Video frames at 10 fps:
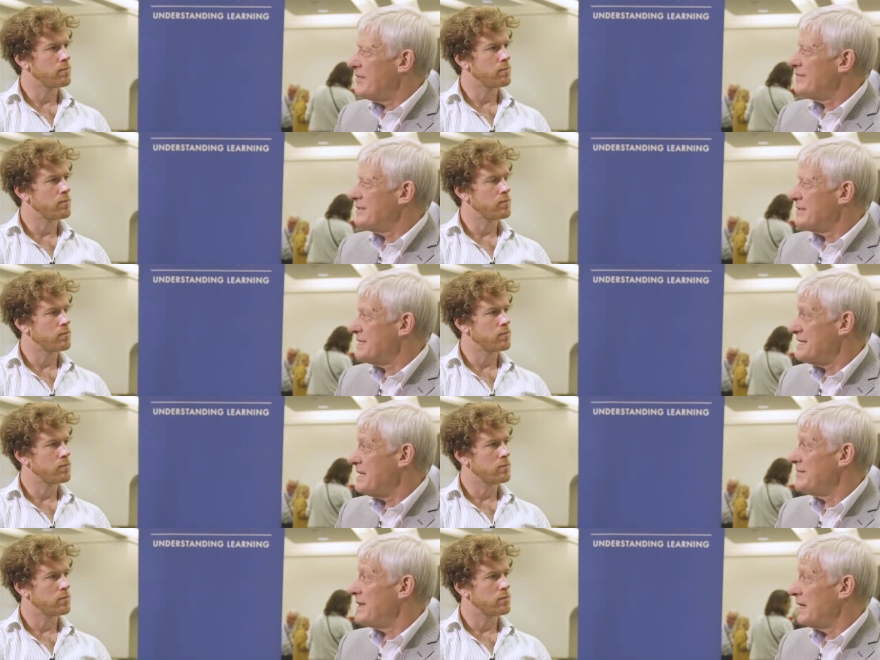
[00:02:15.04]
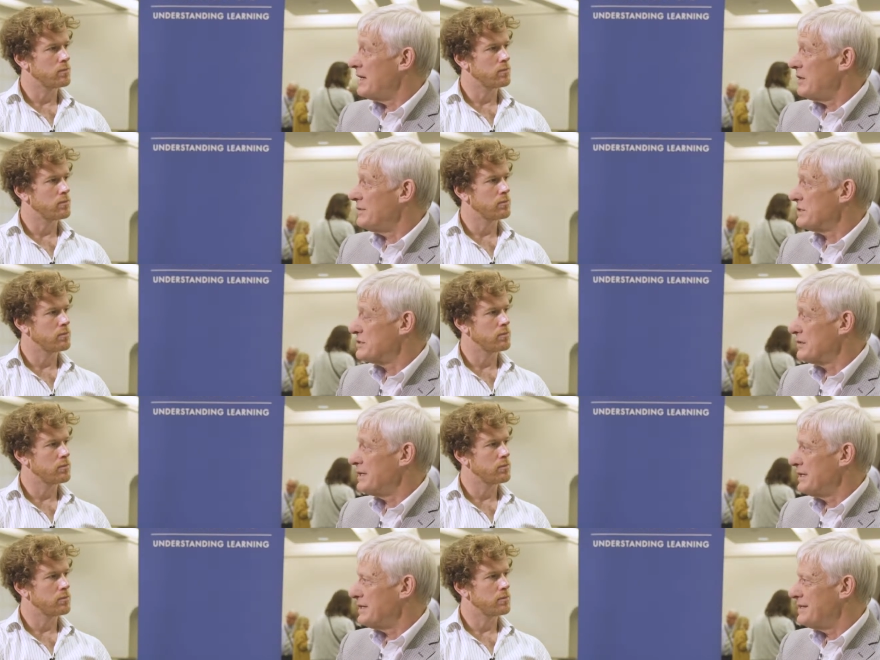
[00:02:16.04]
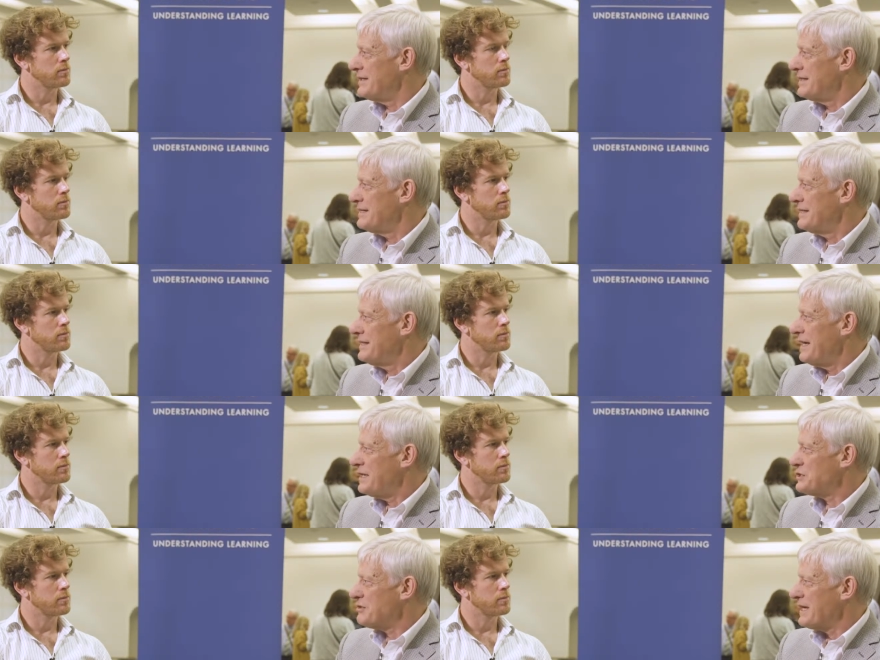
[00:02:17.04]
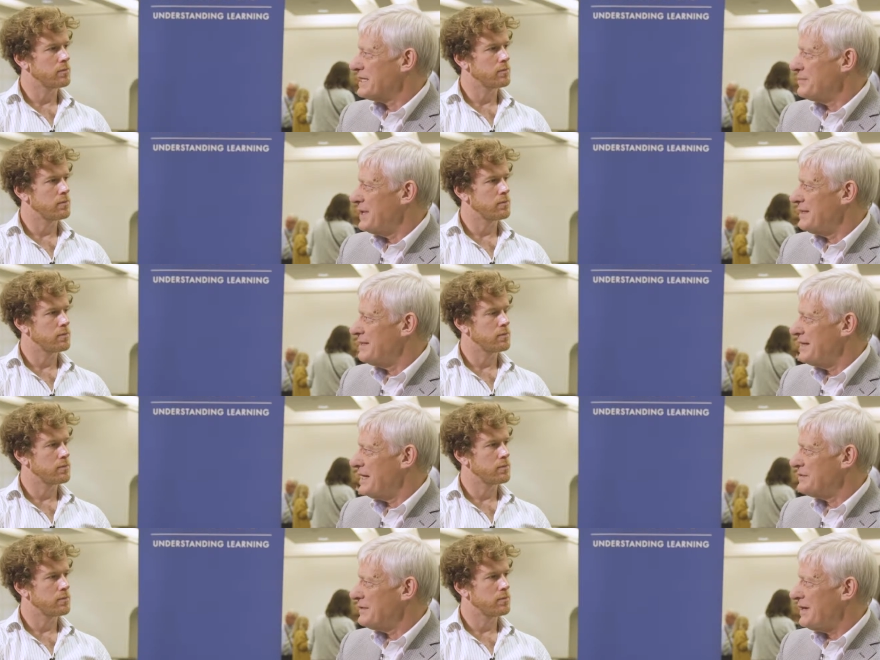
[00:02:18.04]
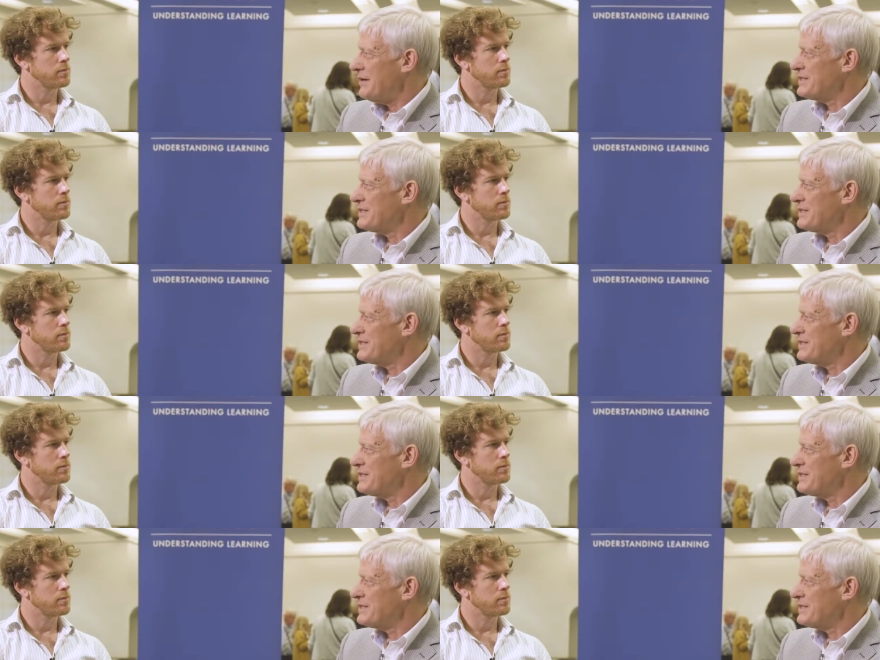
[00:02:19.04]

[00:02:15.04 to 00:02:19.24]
Speaker 1: given this evening on the struggling learner, it strikes me that it's a